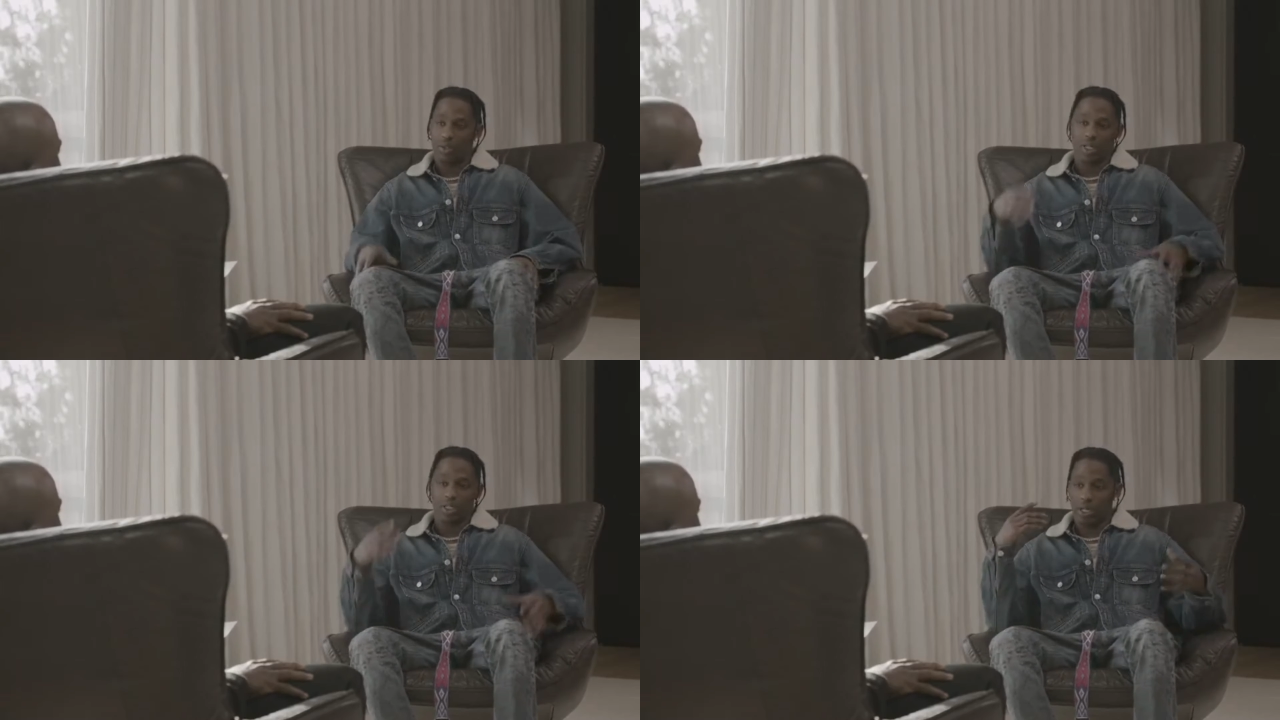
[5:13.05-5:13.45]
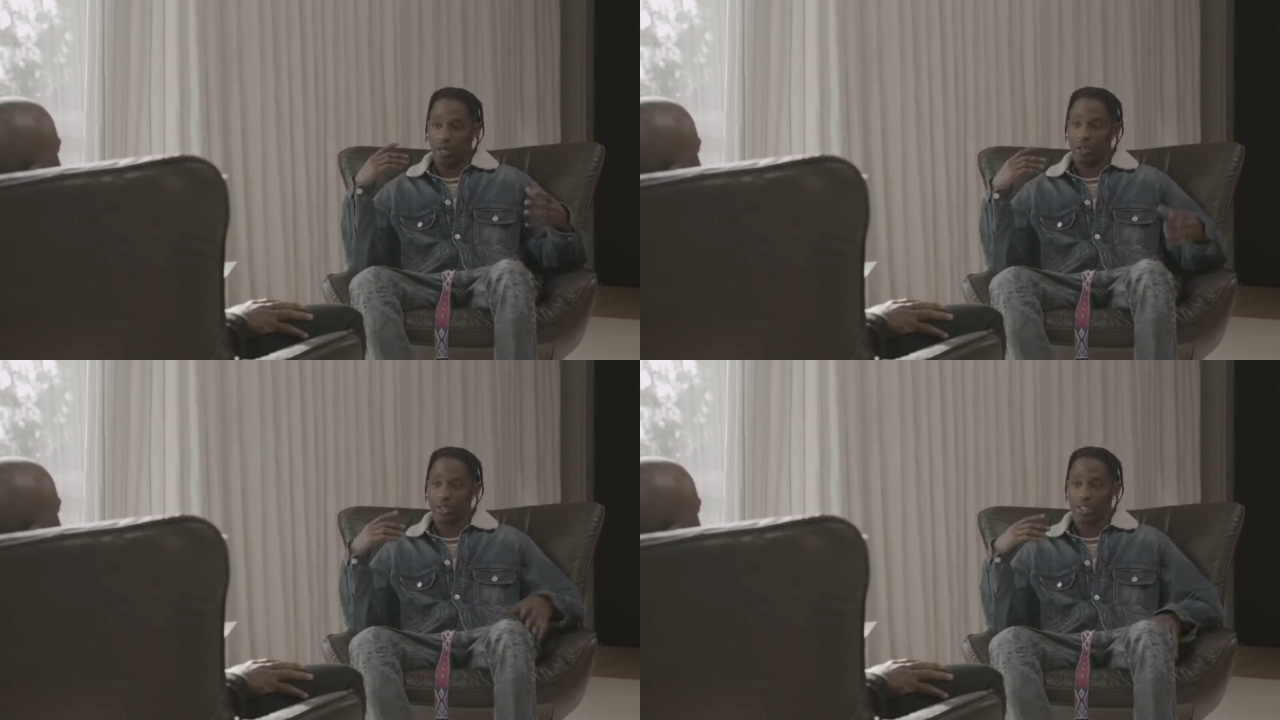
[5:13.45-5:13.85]
got your
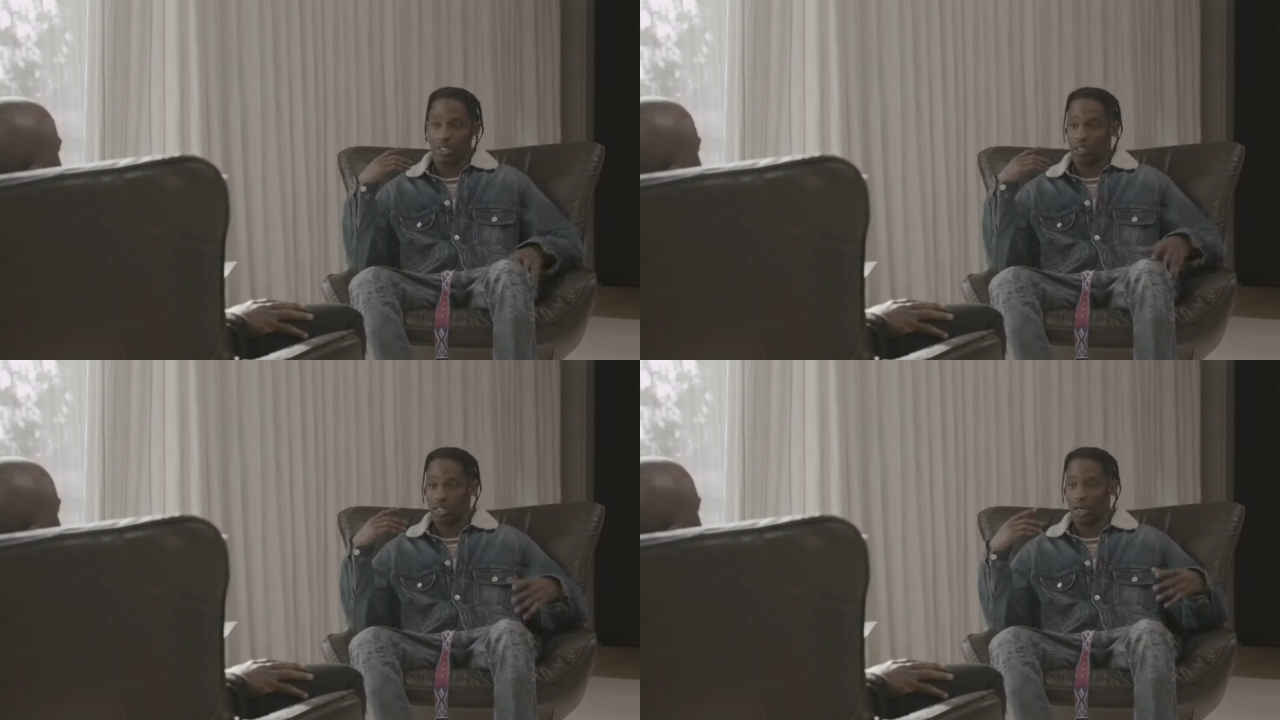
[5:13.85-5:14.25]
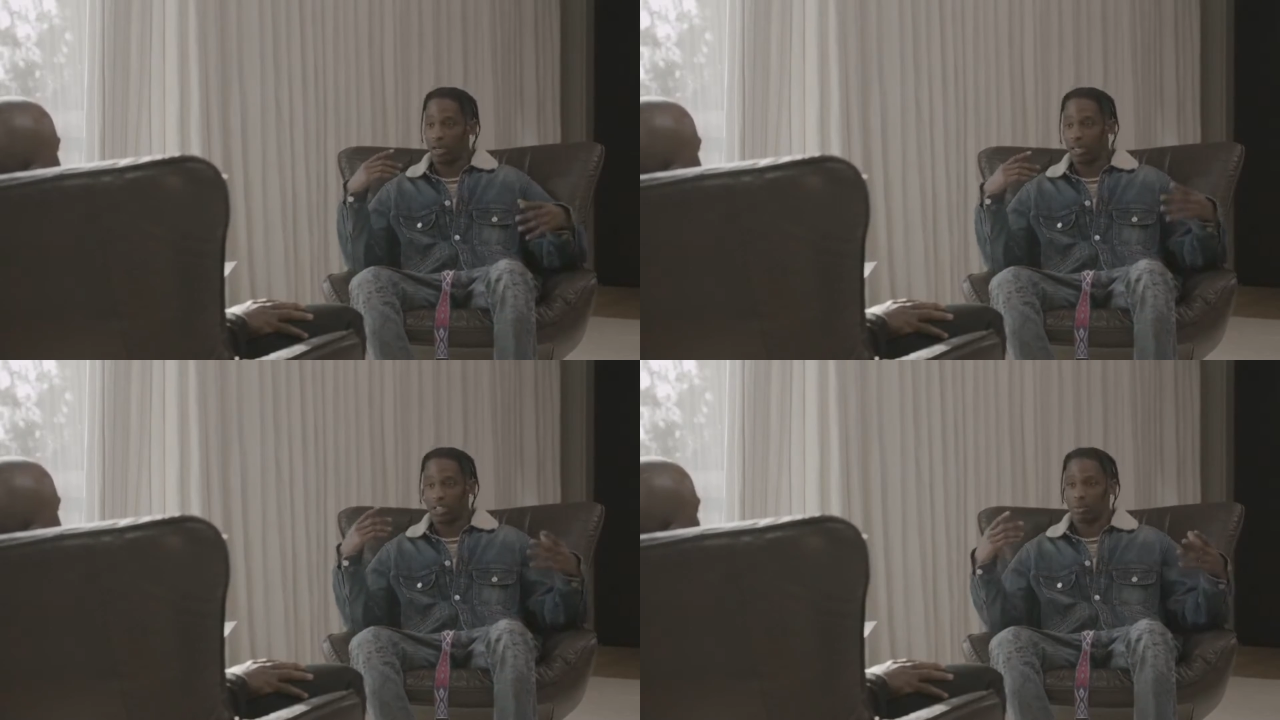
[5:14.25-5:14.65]
in-ears, got your
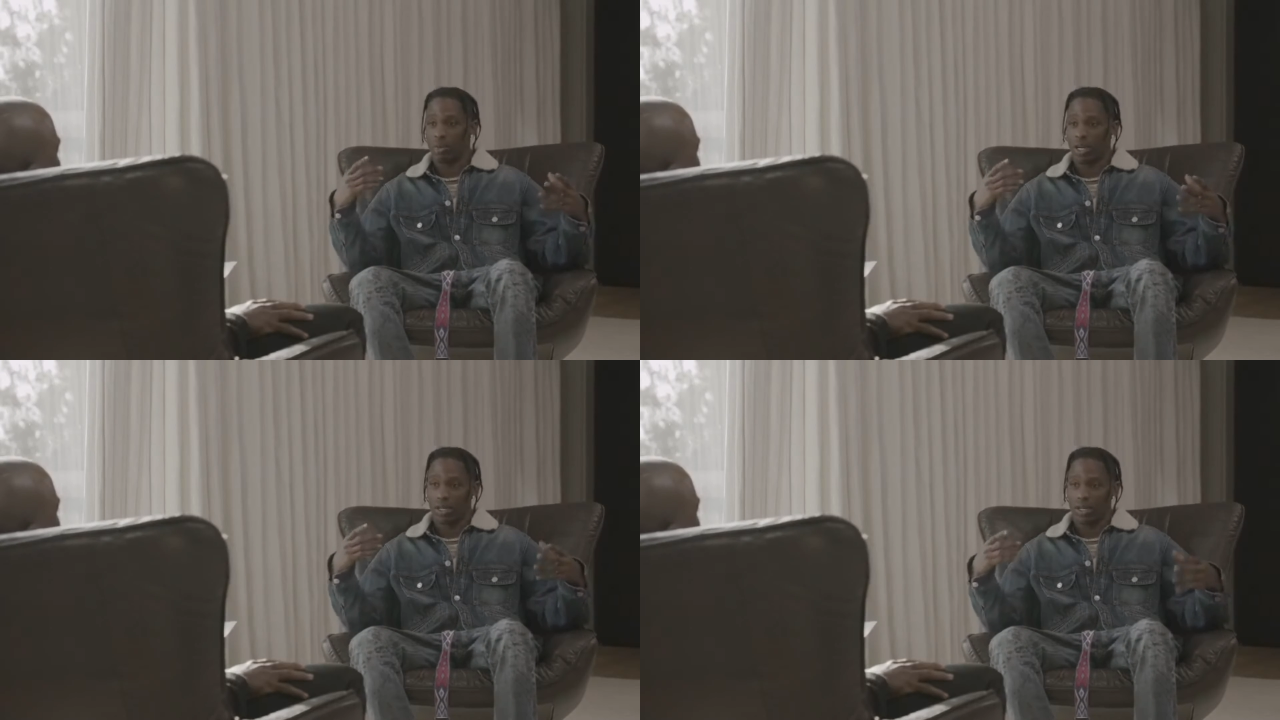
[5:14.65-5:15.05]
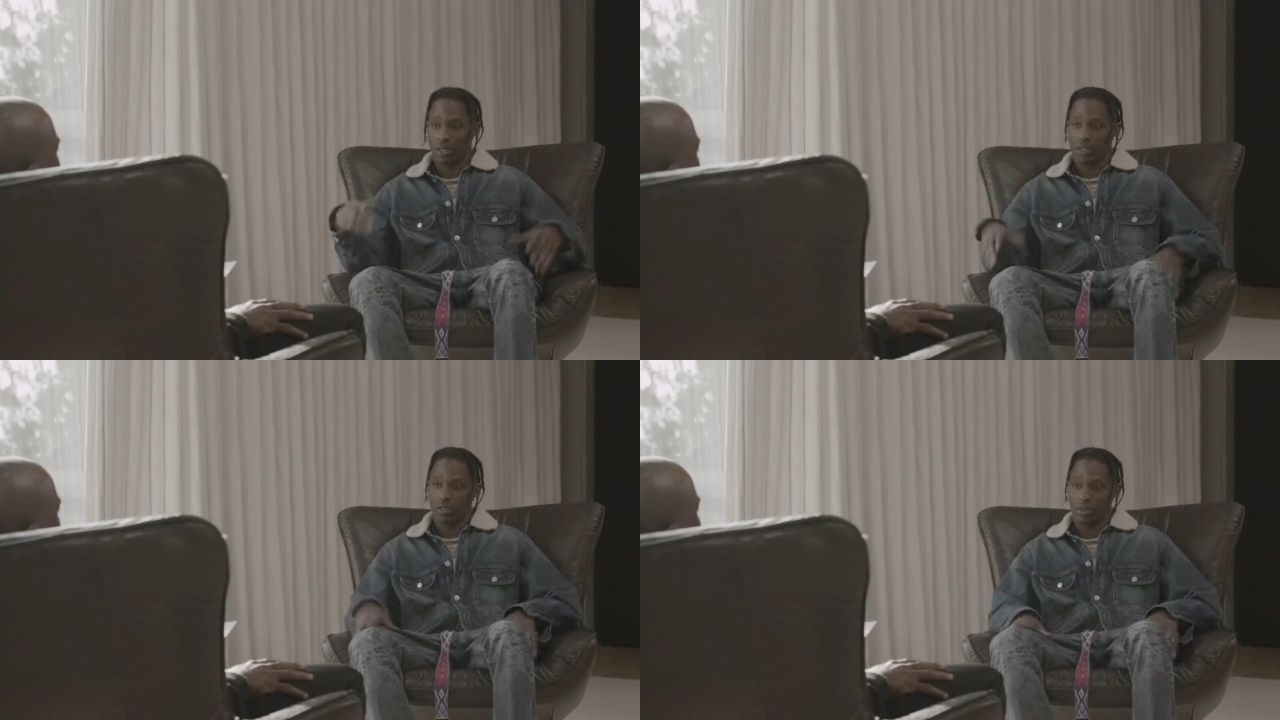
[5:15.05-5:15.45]
sound, got your mic,
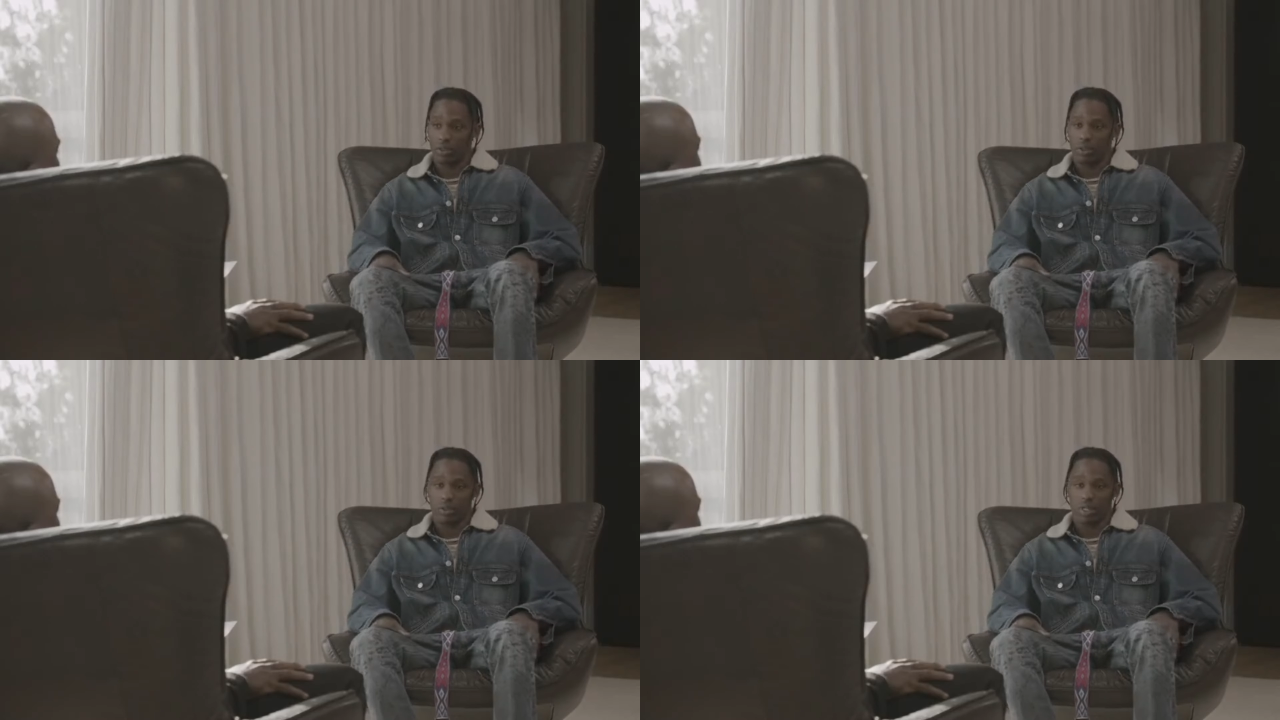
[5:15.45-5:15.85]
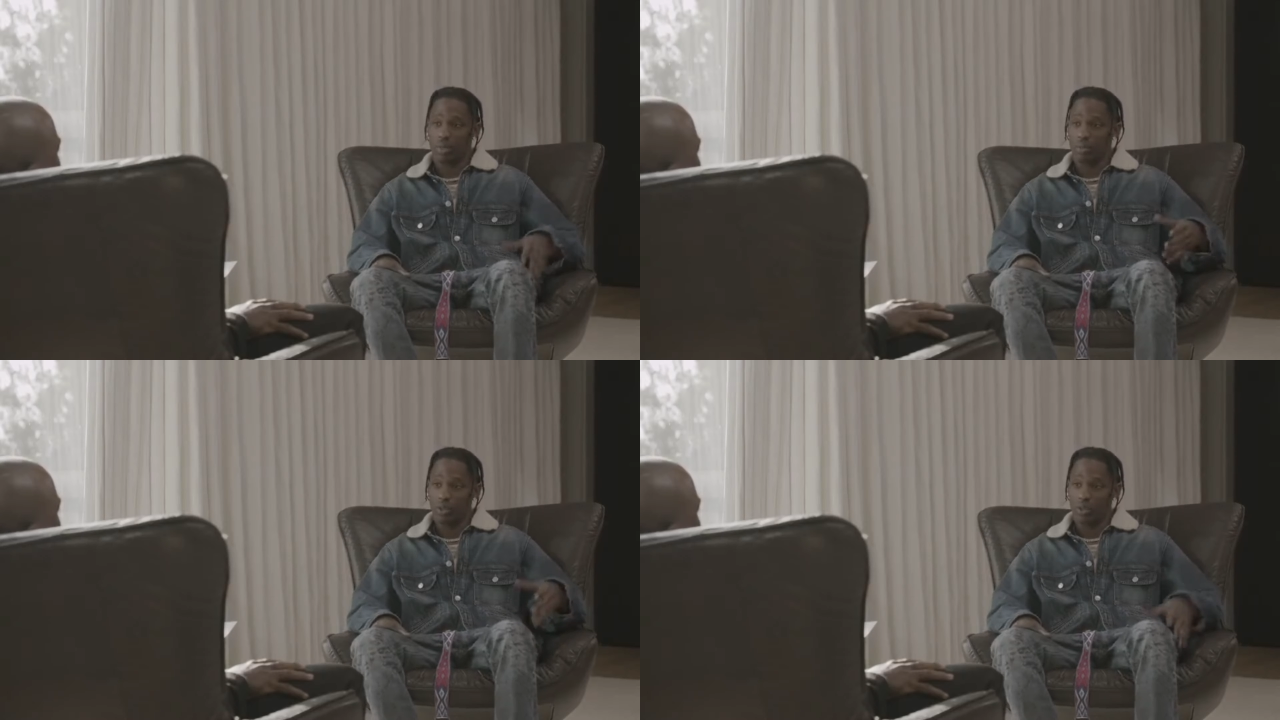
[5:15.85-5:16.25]
you know,
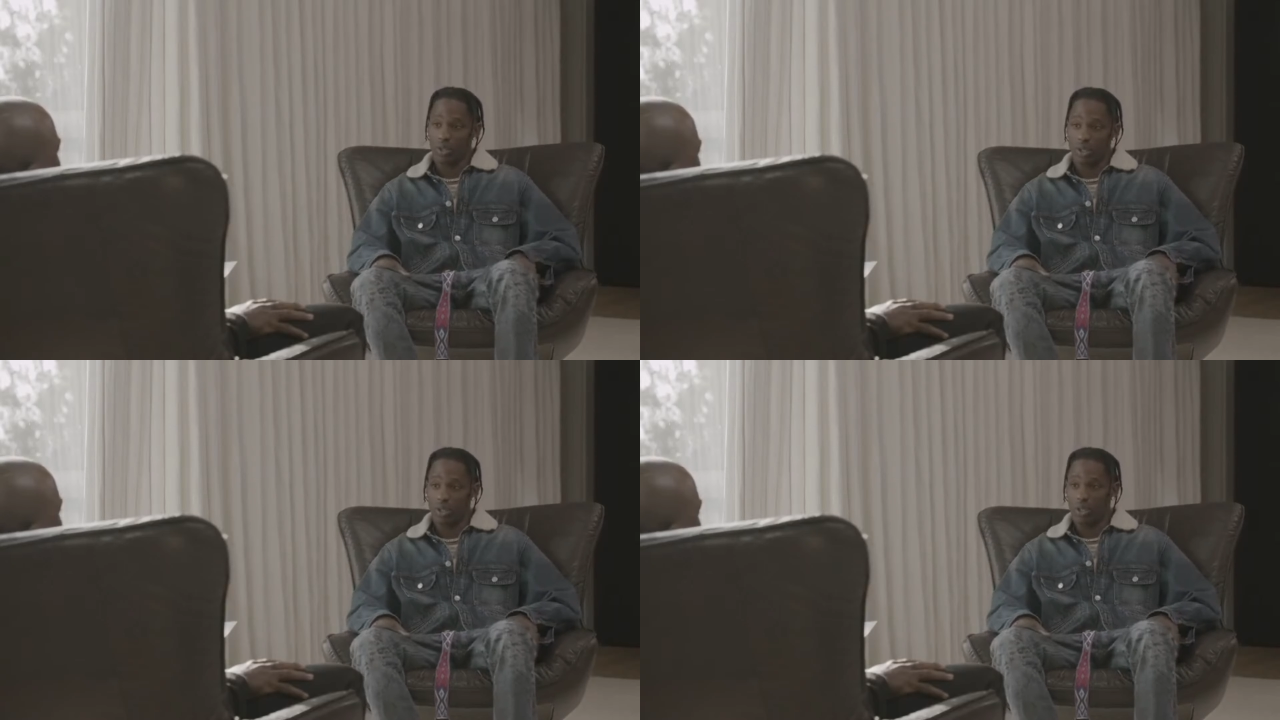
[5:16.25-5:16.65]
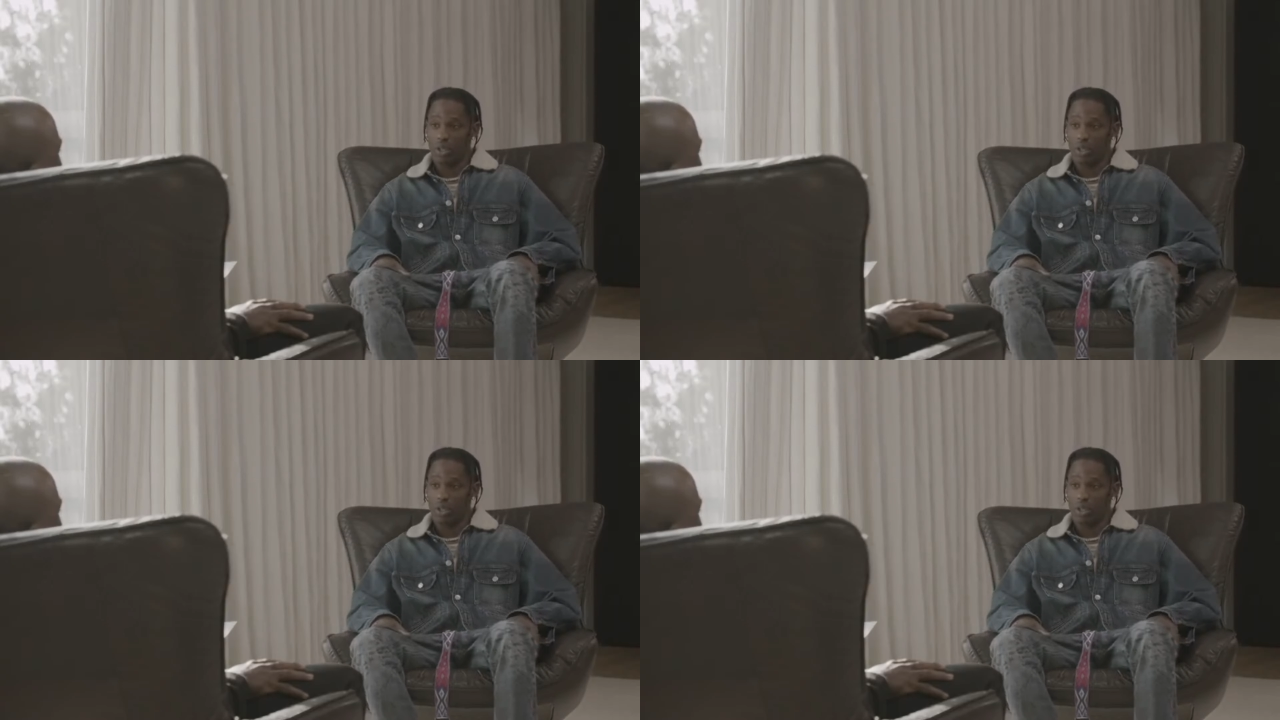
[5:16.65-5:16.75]
got the music,